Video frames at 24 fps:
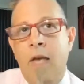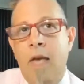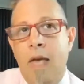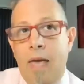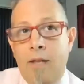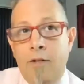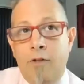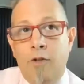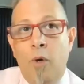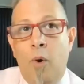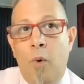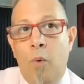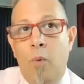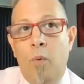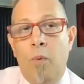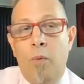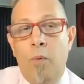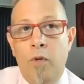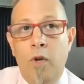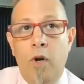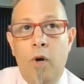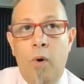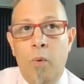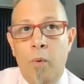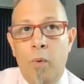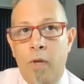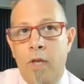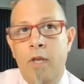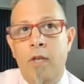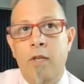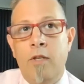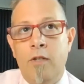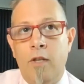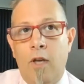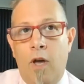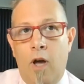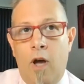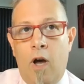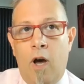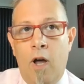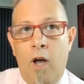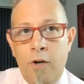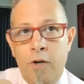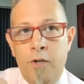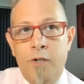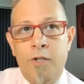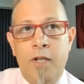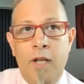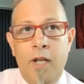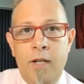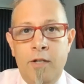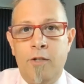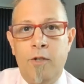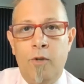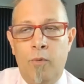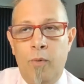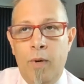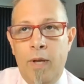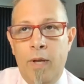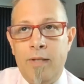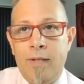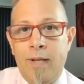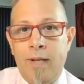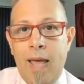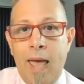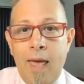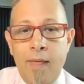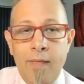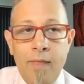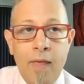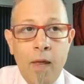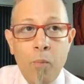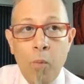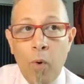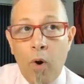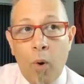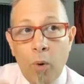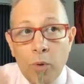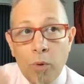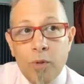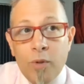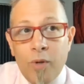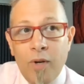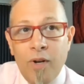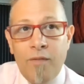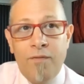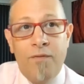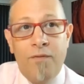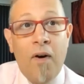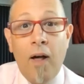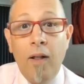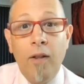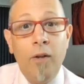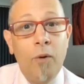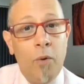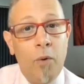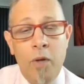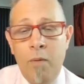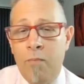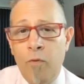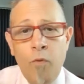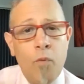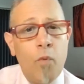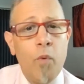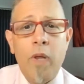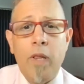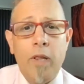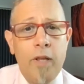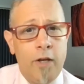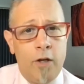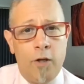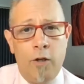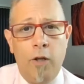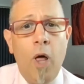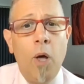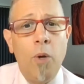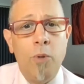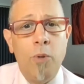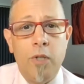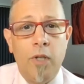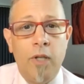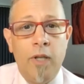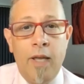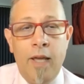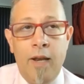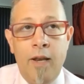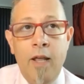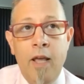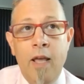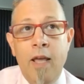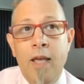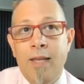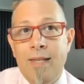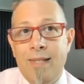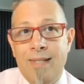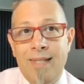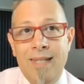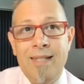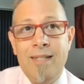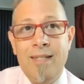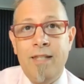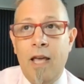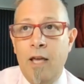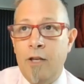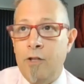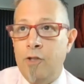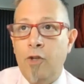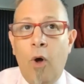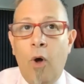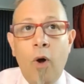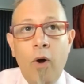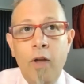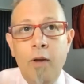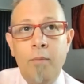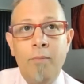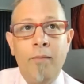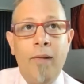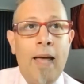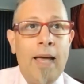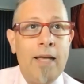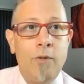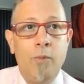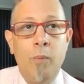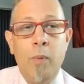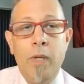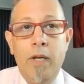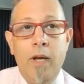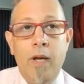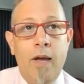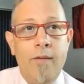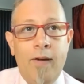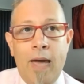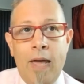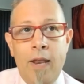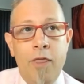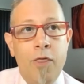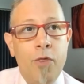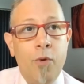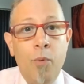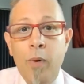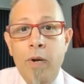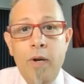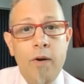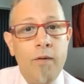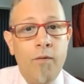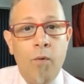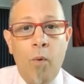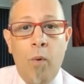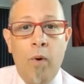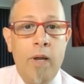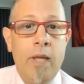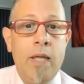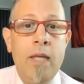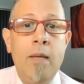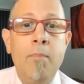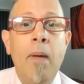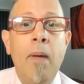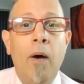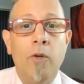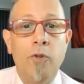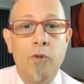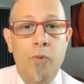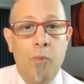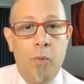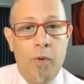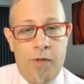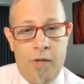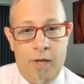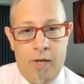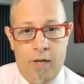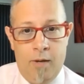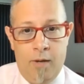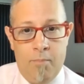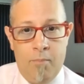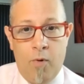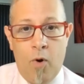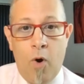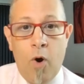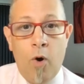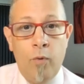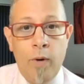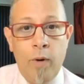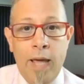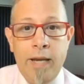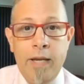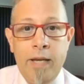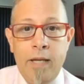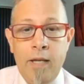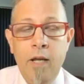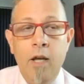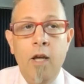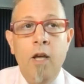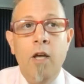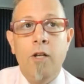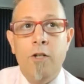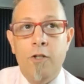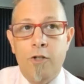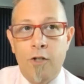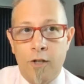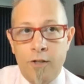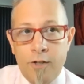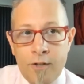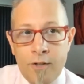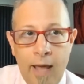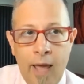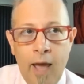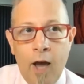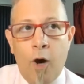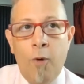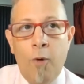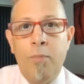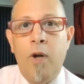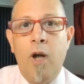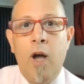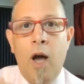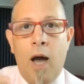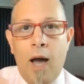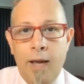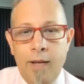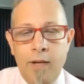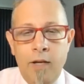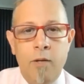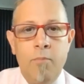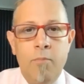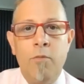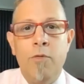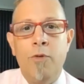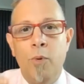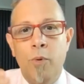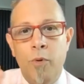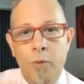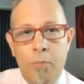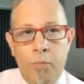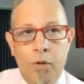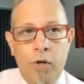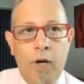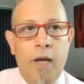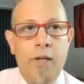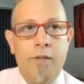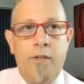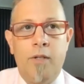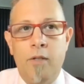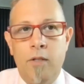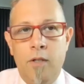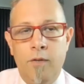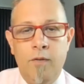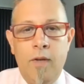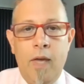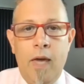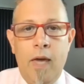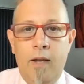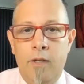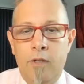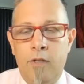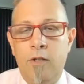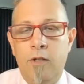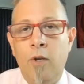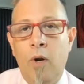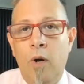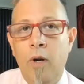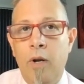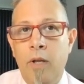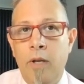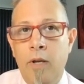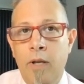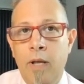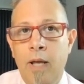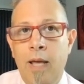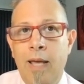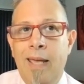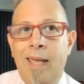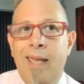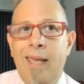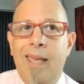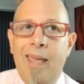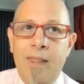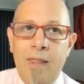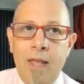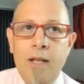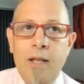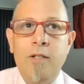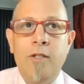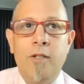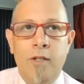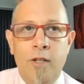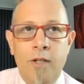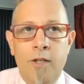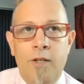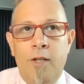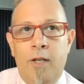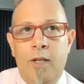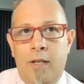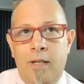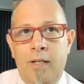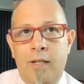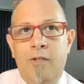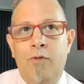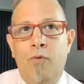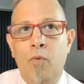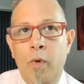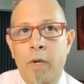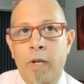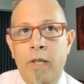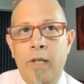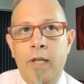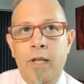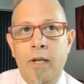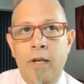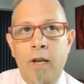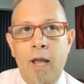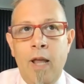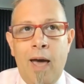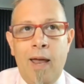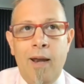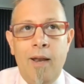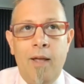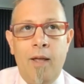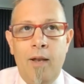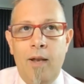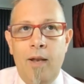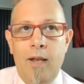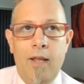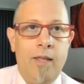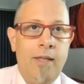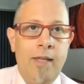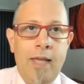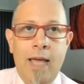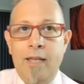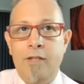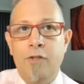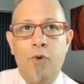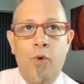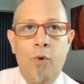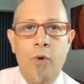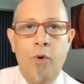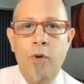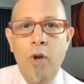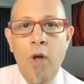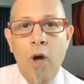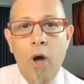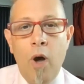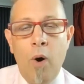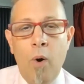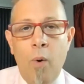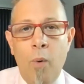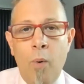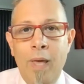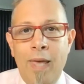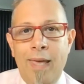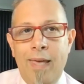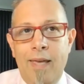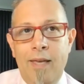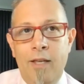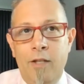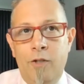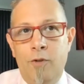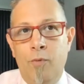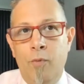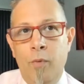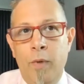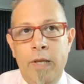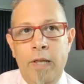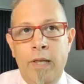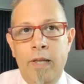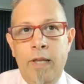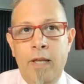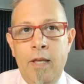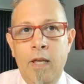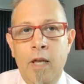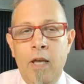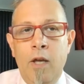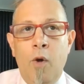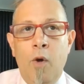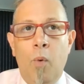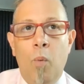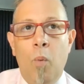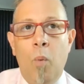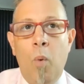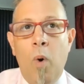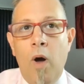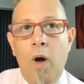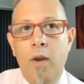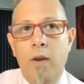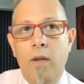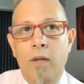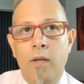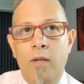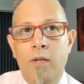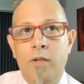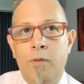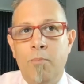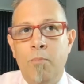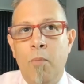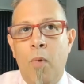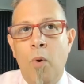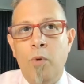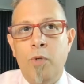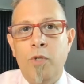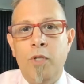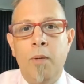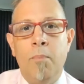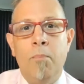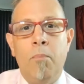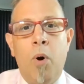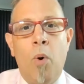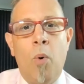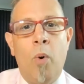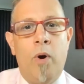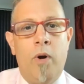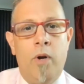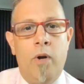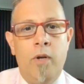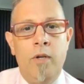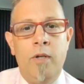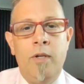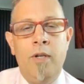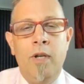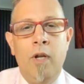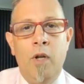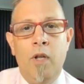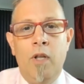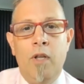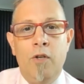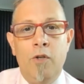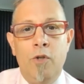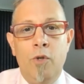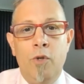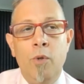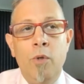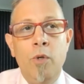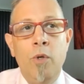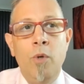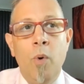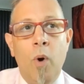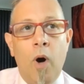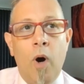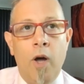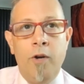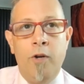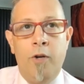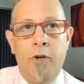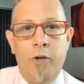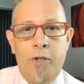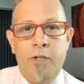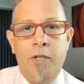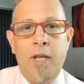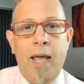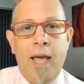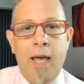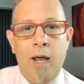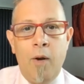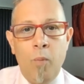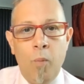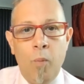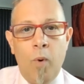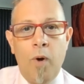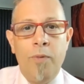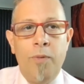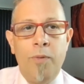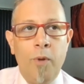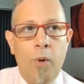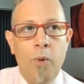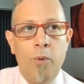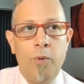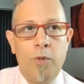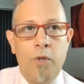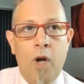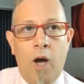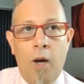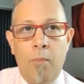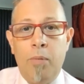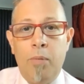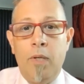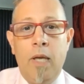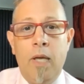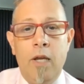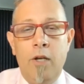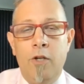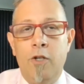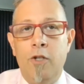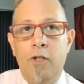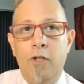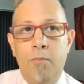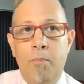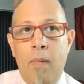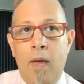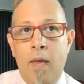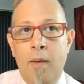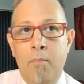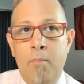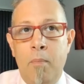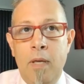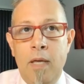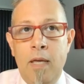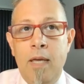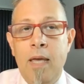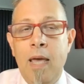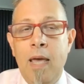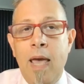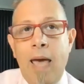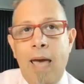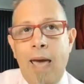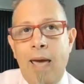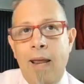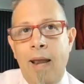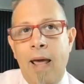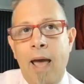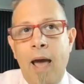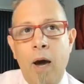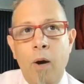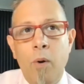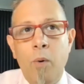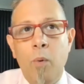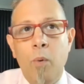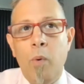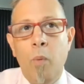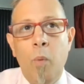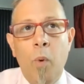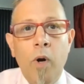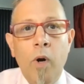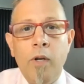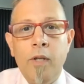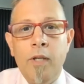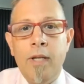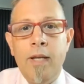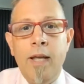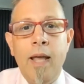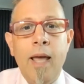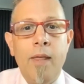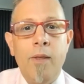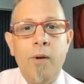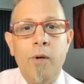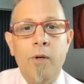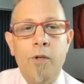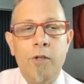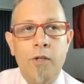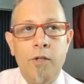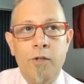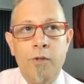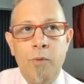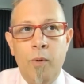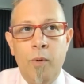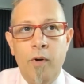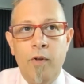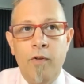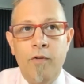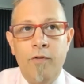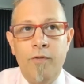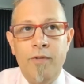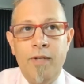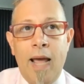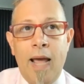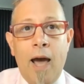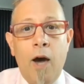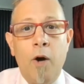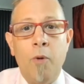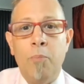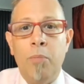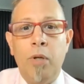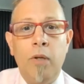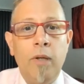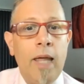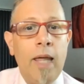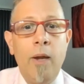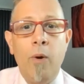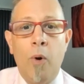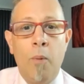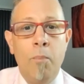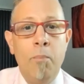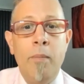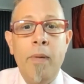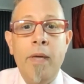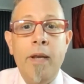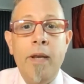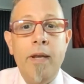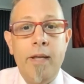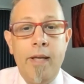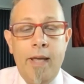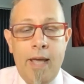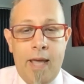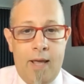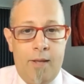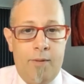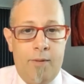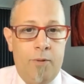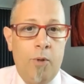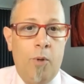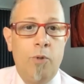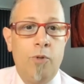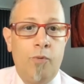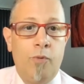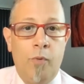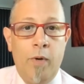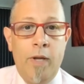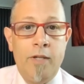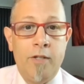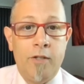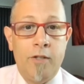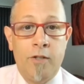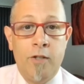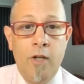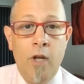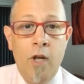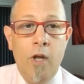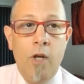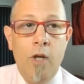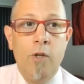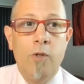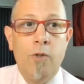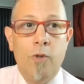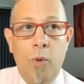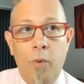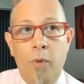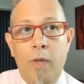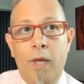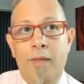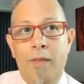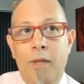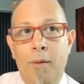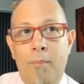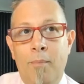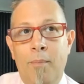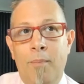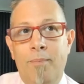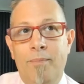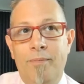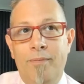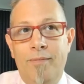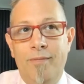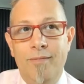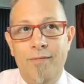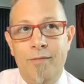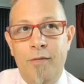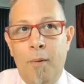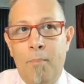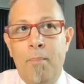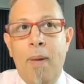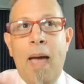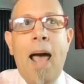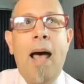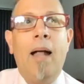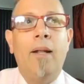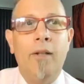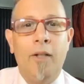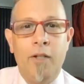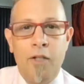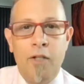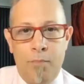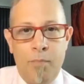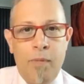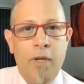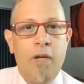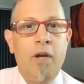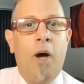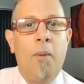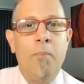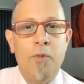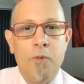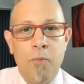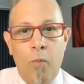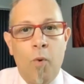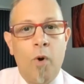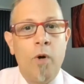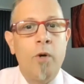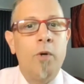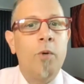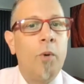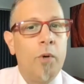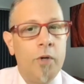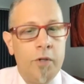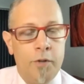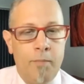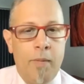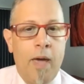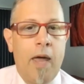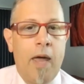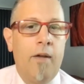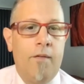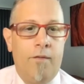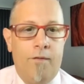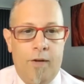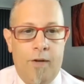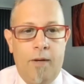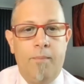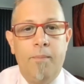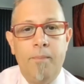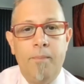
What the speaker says: And so, he understands the risk, and then we're also going to follow him really closely. And since I saw him last week, I've had 3 or 4 emails with him already just to help guide him through the process of getting started. And that's the thing. It's really not a yes or no. It's really what is most important. Do you understand what those complications might be? And how do we work together to sort of downplay or mitigate those risks so that the balance becomes more towards benefit?